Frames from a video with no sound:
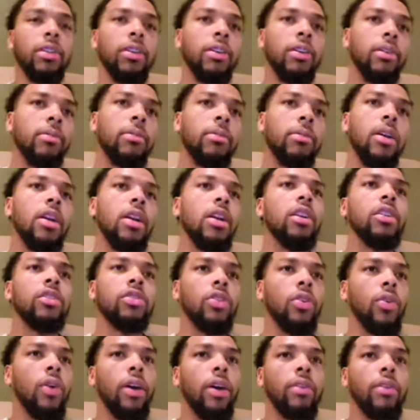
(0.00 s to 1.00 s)
Um,
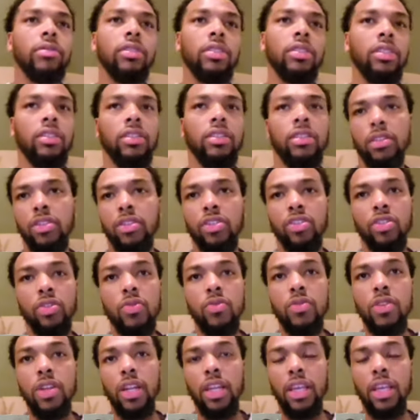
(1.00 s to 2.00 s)
so I was just a
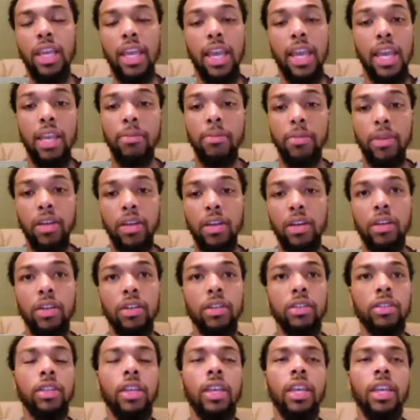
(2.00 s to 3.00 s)
student of the game
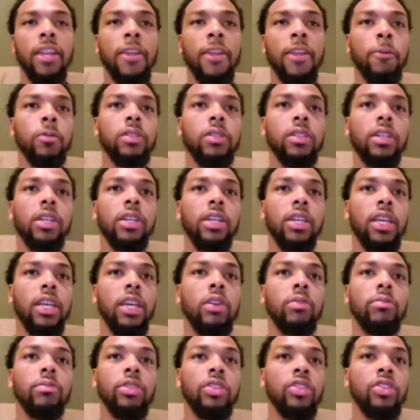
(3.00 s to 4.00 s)
young, and it was uh,
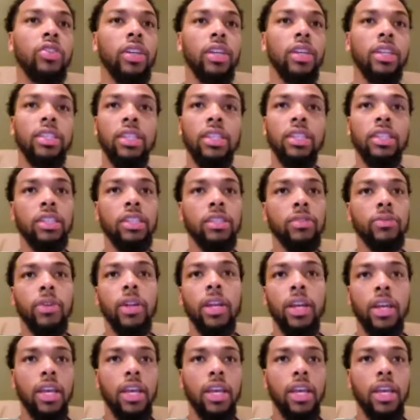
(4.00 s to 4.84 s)
helped me transition.